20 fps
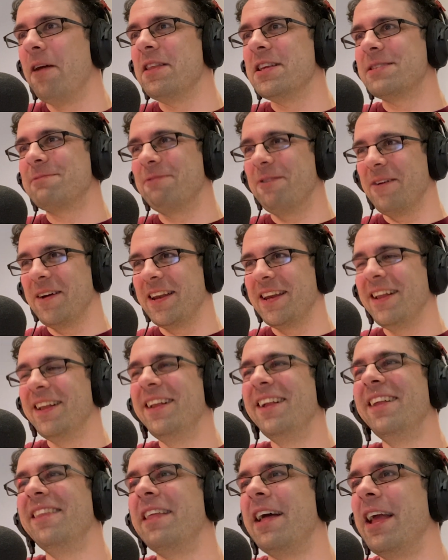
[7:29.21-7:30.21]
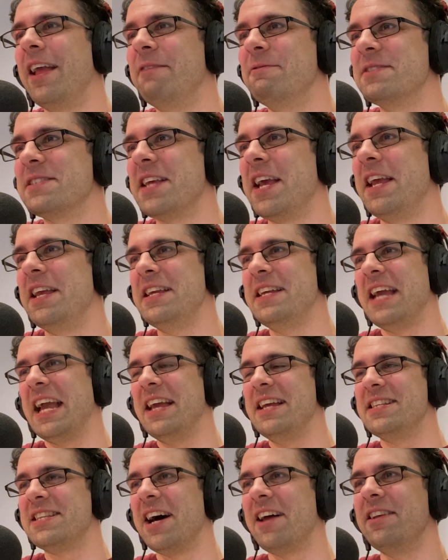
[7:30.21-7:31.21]
at this point that he was, he
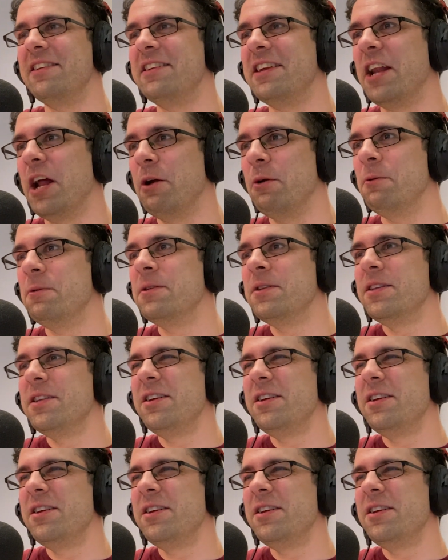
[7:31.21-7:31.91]
done, you know,